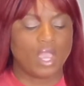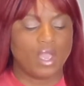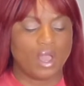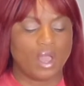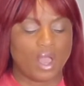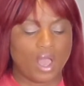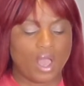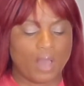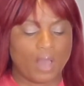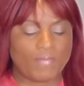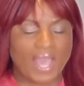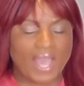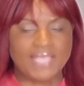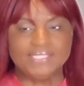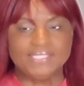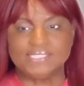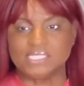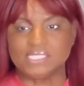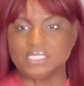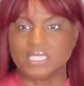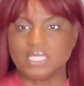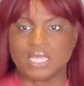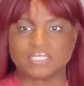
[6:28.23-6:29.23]

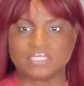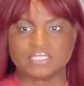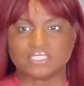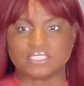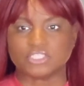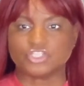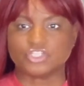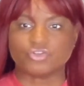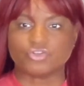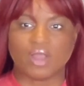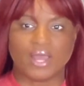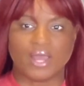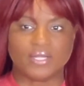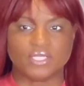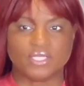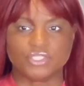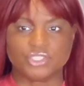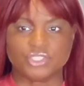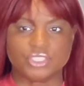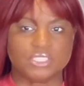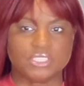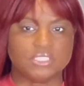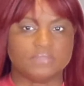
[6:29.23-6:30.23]
ideas and
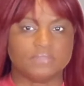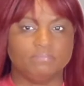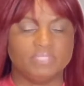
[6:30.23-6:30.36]
strategies,